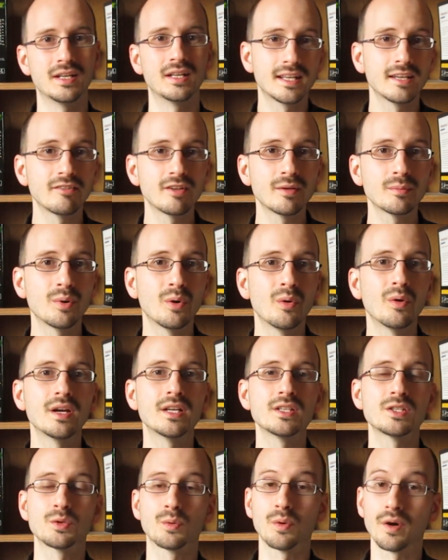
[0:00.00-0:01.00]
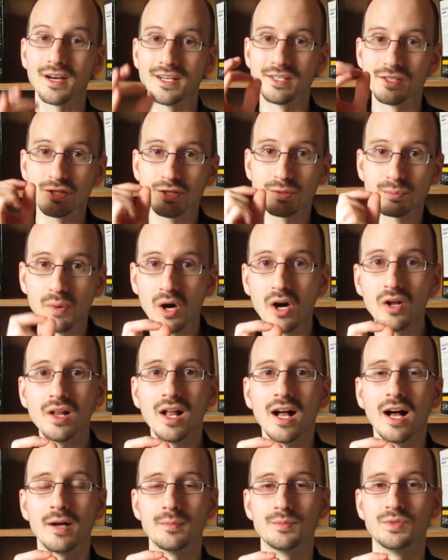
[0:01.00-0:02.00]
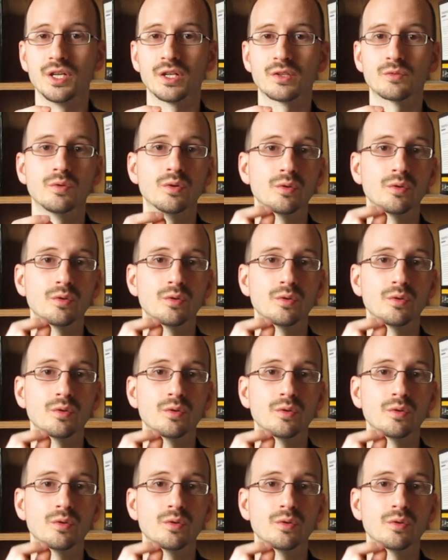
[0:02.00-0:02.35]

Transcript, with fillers: giving points where a small object